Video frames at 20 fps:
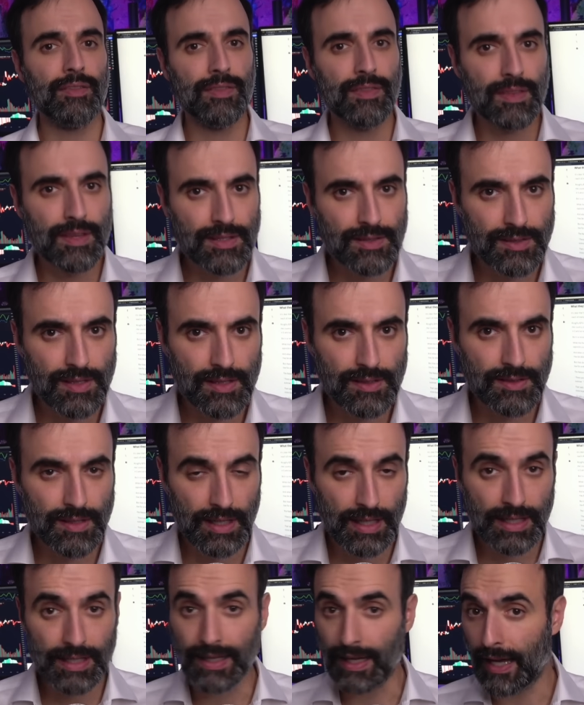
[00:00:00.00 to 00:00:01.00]
this is
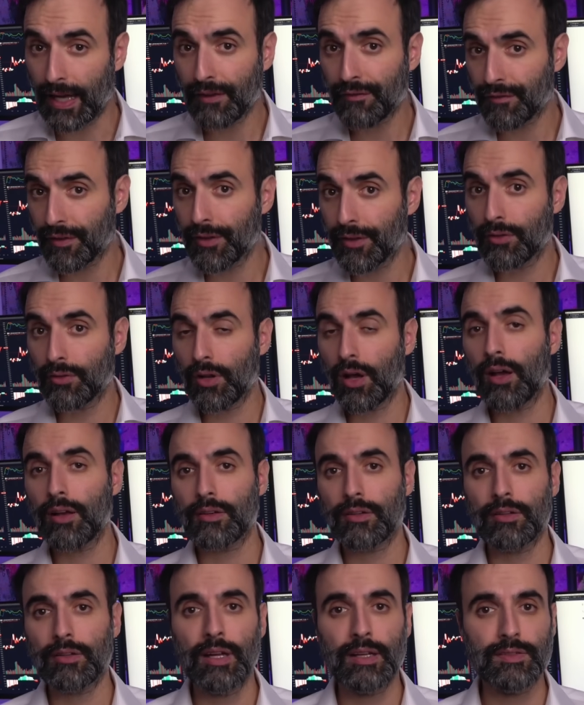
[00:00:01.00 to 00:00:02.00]
enough and they're
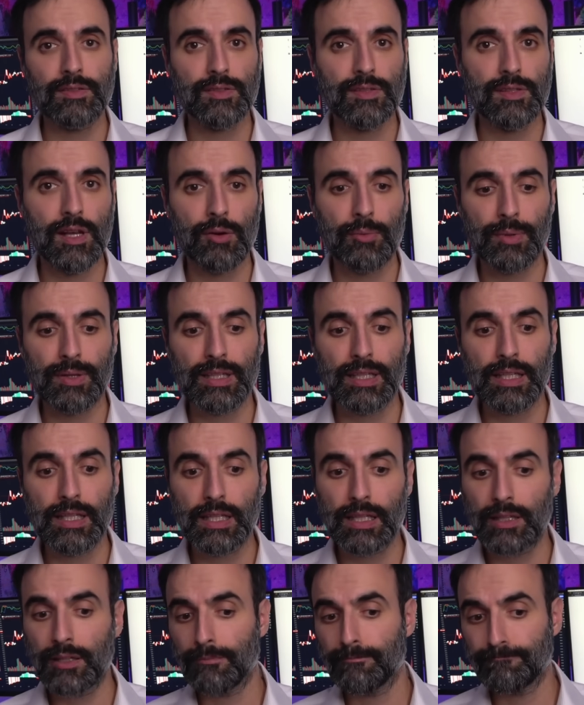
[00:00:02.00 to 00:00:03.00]
not
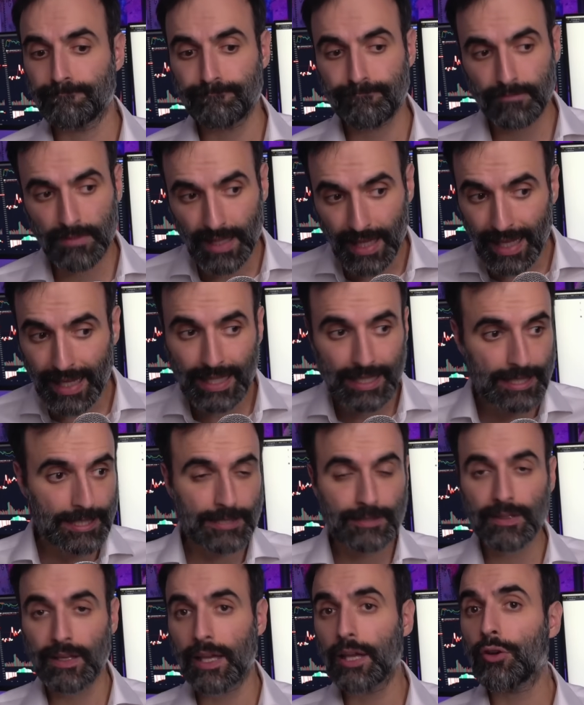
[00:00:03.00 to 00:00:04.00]
necessarily likely
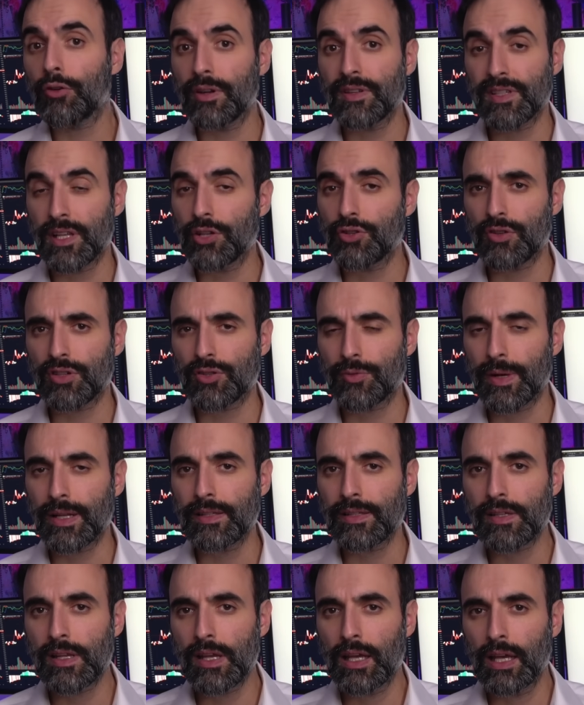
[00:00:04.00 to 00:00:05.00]
to increase interest
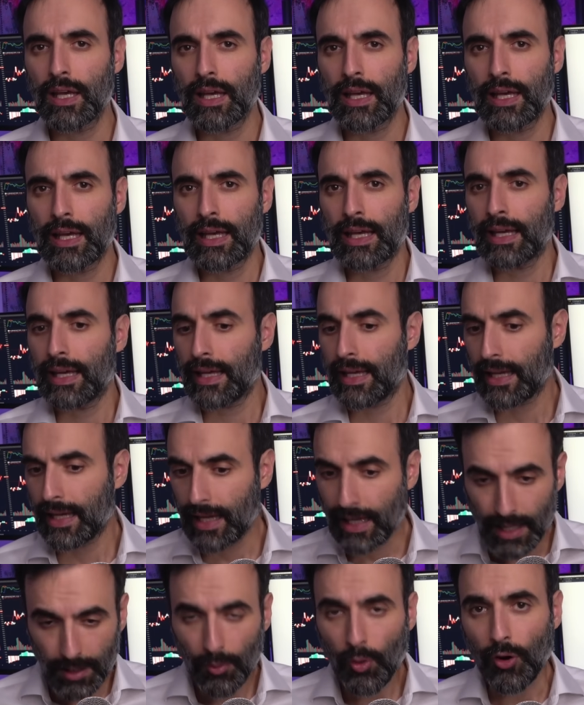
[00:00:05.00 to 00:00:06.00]
rates
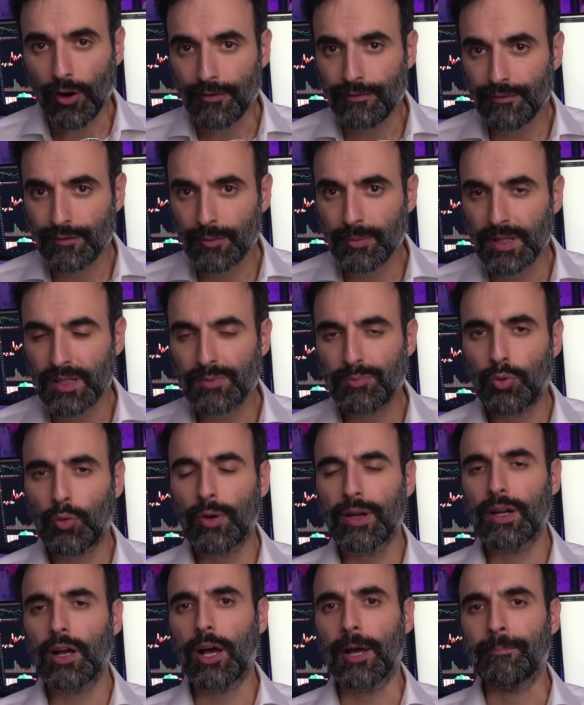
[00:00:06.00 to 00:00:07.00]
anymore from this
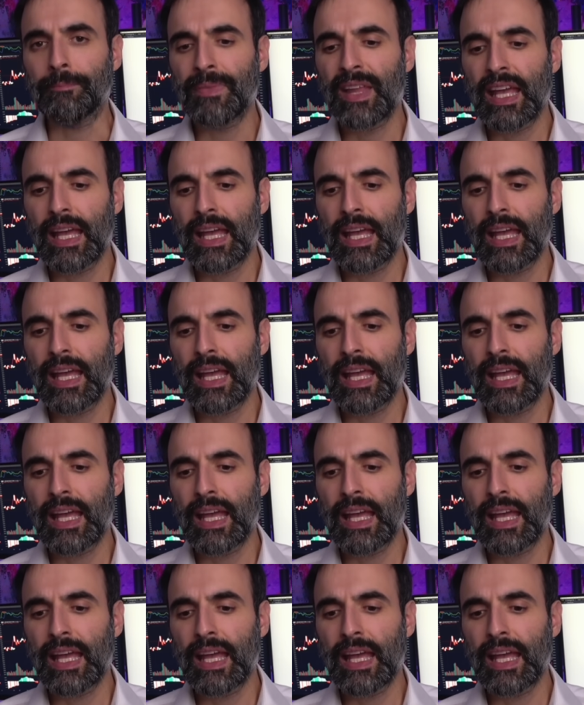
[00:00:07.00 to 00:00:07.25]
point on.